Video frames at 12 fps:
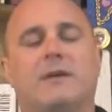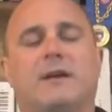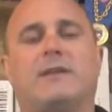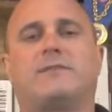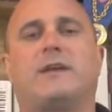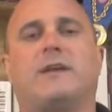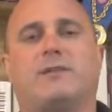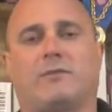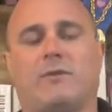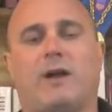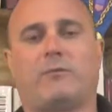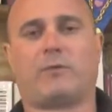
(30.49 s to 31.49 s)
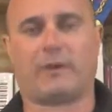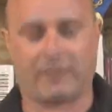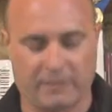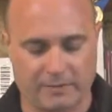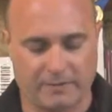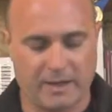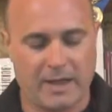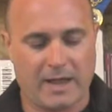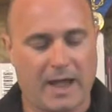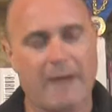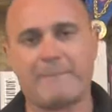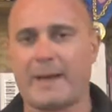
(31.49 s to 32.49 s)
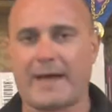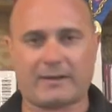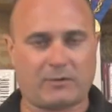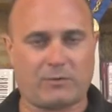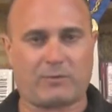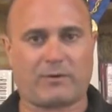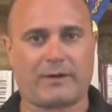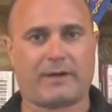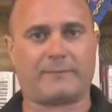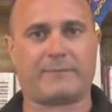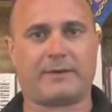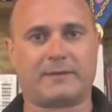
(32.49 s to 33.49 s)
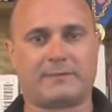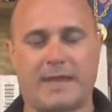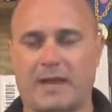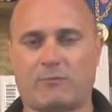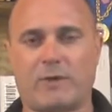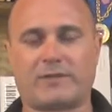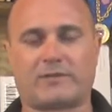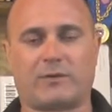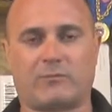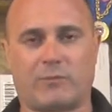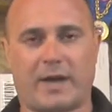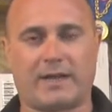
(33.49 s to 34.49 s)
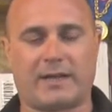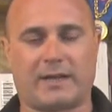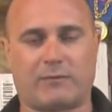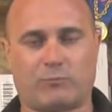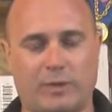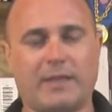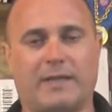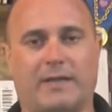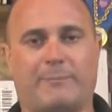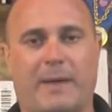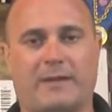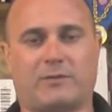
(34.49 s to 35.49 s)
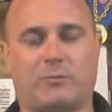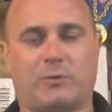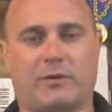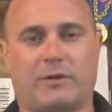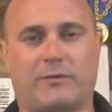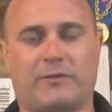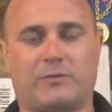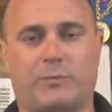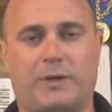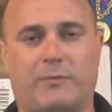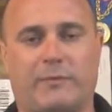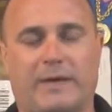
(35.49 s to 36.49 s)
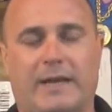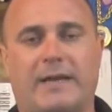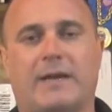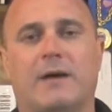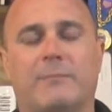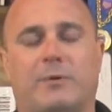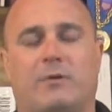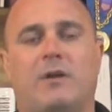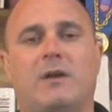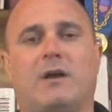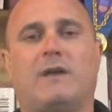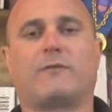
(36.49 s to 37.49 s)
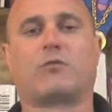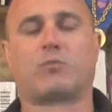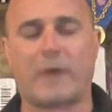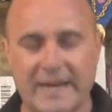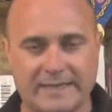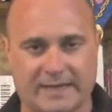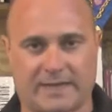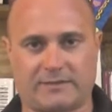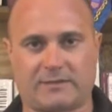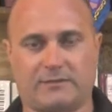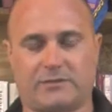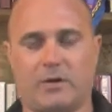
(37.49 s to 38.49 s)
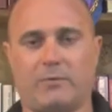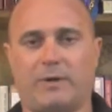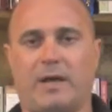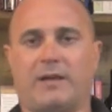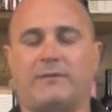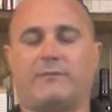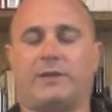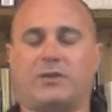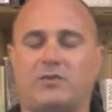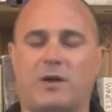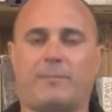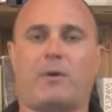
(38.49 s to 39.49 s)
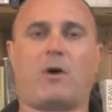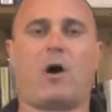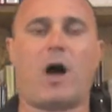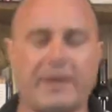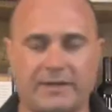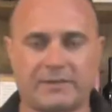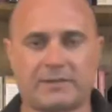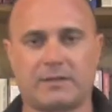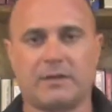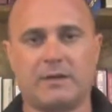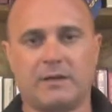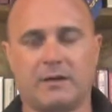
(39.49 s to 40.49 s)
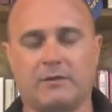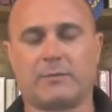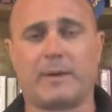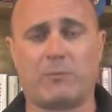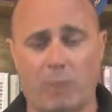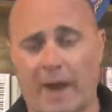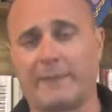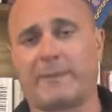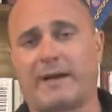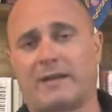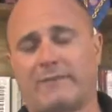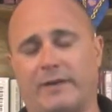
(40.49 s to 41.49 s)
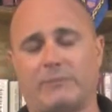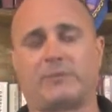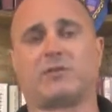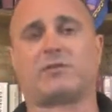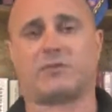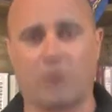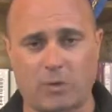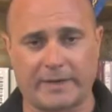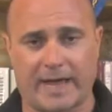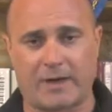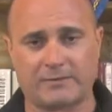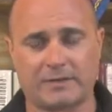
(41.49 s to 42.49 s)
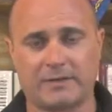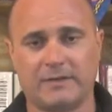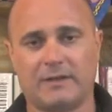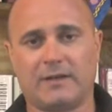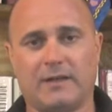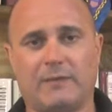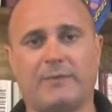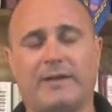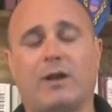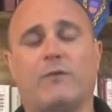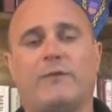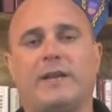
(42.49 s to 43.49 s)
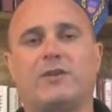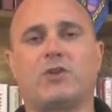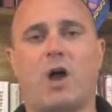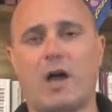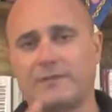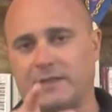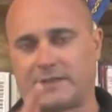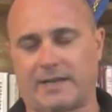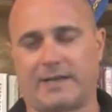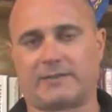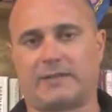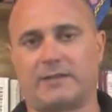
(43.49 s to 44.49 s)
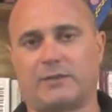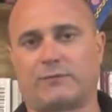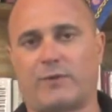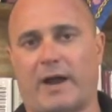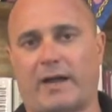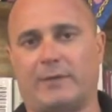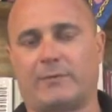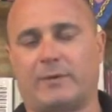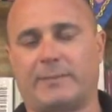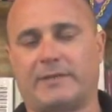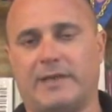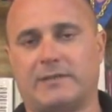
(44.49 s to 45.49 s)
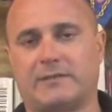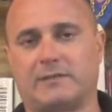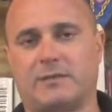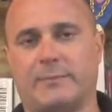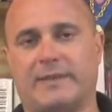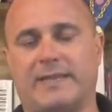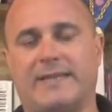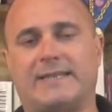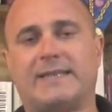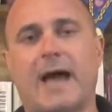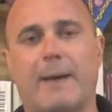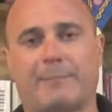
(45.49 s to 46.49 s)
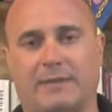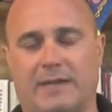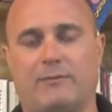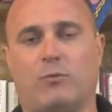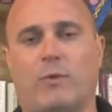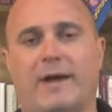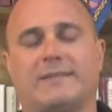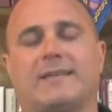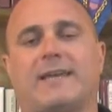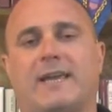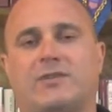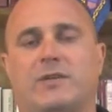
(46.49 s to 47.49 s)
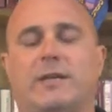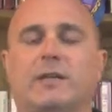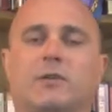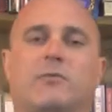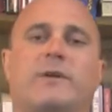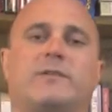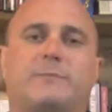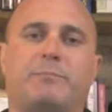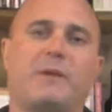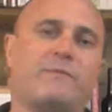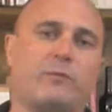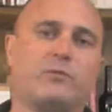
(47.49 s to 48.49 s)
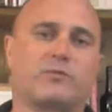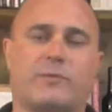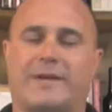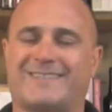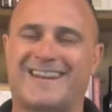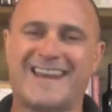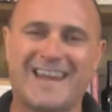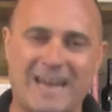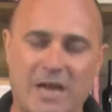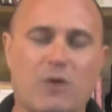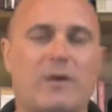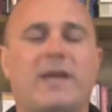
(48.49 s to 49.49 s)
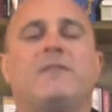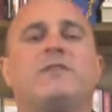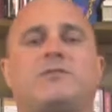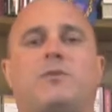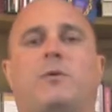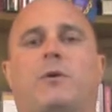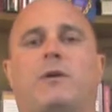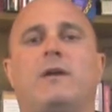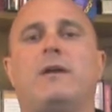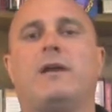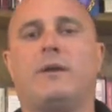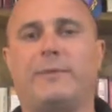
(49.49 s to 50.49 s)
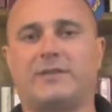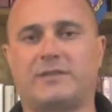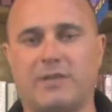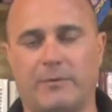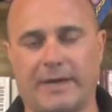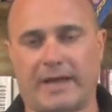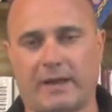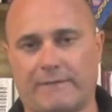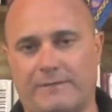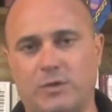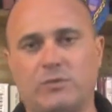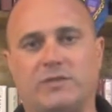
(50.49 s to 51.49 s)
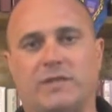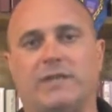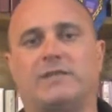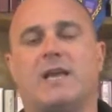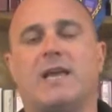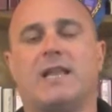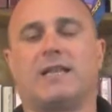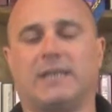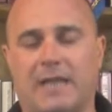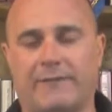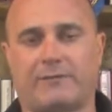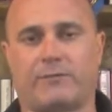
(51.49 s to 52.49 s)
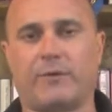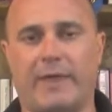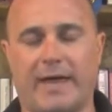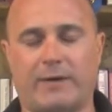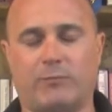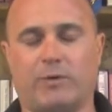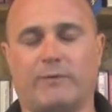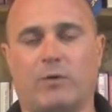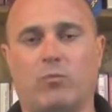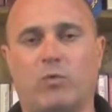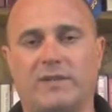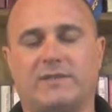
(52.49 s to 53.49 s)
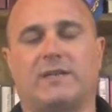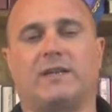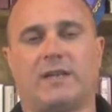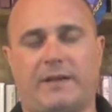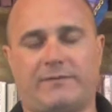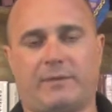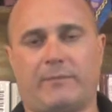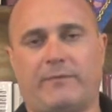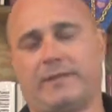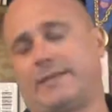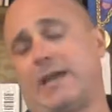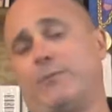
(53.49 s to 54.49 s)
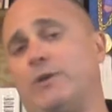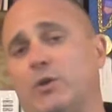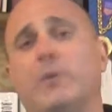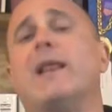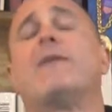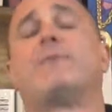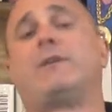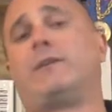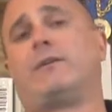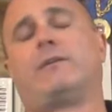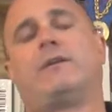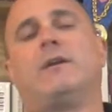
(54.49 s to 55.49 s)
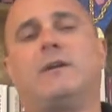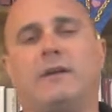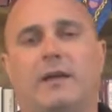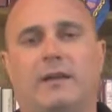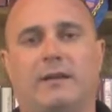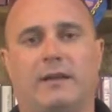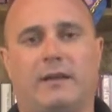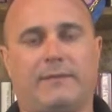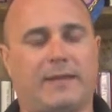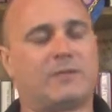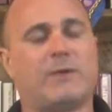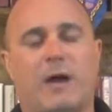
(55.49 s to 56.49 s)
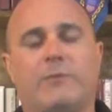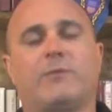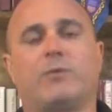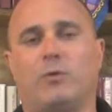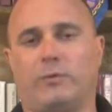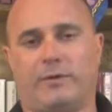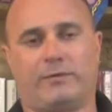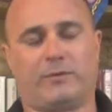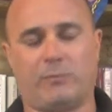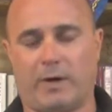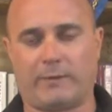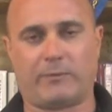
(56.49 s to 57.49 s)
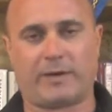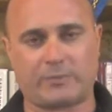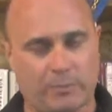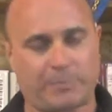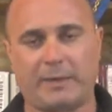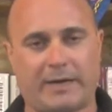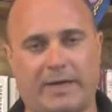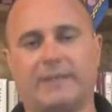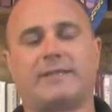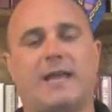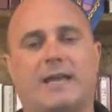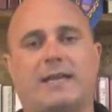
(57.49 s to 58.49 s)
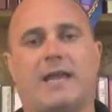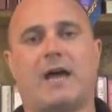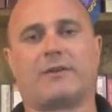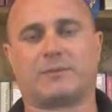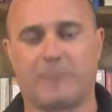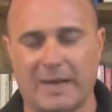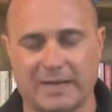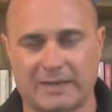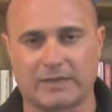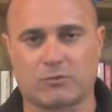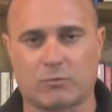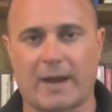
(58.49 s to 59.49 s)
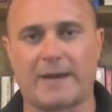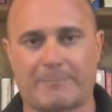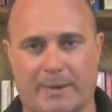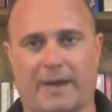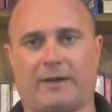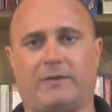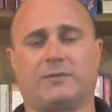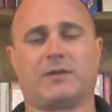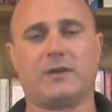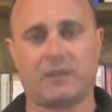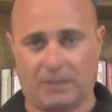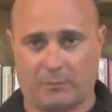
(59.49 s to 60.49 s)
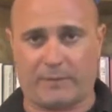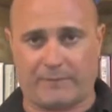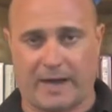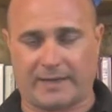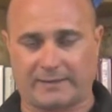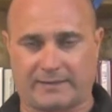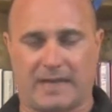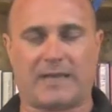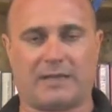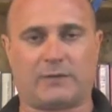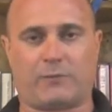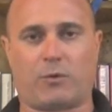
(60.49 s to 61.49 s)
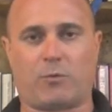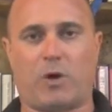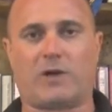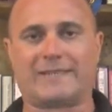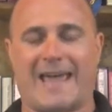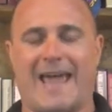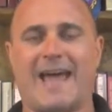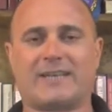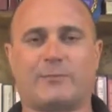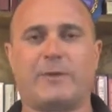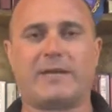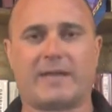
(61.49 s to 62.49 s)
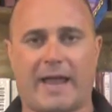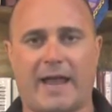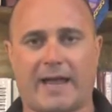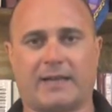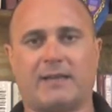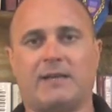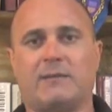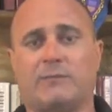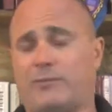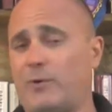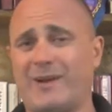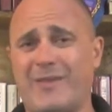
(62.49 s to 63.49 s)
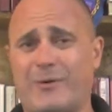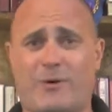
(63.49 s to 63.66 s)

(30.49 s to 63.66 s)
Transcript: I'd say I hit the ground running here. And I'm back. Don't worry. I'm uh, tanned, rested, and ready to get really get back to work here this week. We've got a number of great tastings going on to finish up August our Domaine Weinbach event, which is sold out. And then we got our vintage Aussie tasting this Friday. We're going to be tasting some of the top level wines like Henschke, Hill of Grace, and Penfolds Grange here in the store. And we still got a few seats left for that, one of our once in a lifetime events. Hey, we do it every year, and uh, that's how we roll here at the Wine Watch. We're planning on taking down as many of these great bottles that we've got inside these four walls as we can before another